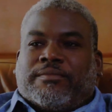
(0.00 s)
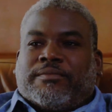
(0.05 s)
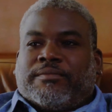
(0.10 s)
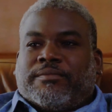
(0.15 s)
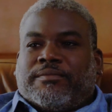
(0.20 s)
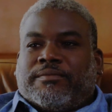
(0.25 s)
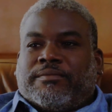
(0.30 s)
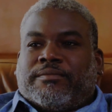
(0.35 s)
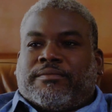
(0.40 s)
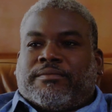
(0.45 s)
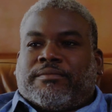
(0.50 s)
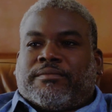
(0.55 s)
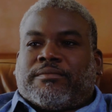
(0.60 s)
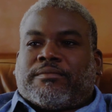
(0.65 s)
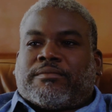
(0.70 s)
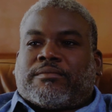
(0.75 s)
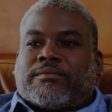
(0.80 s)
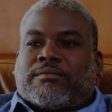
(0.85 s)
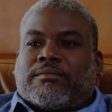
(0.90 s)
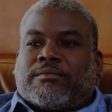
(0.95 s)
So there is
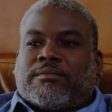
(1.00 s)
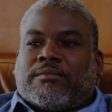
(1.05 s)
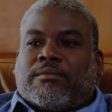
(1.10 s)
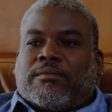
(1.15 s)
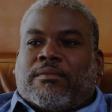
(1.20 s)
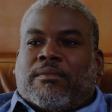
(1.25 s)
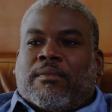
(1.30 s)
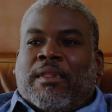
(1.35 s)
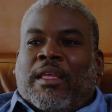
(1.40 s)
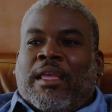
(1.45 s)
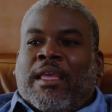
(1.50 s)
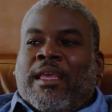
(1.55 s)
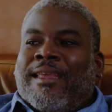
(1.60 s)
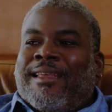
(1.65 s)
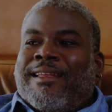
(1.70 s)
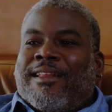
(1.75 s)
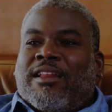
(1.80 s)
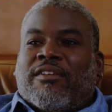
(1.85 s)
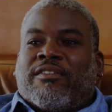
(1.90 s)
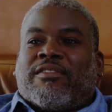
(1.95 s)
someone
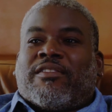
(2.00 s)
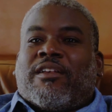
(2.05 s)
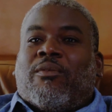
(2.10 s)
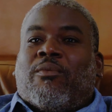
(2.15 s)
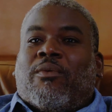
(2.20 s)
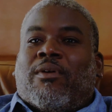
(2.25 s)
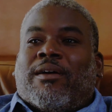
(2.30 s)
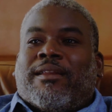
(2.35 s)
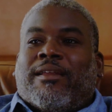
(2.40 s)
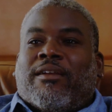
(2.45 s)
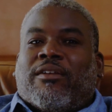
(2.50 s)
possibly. There's someone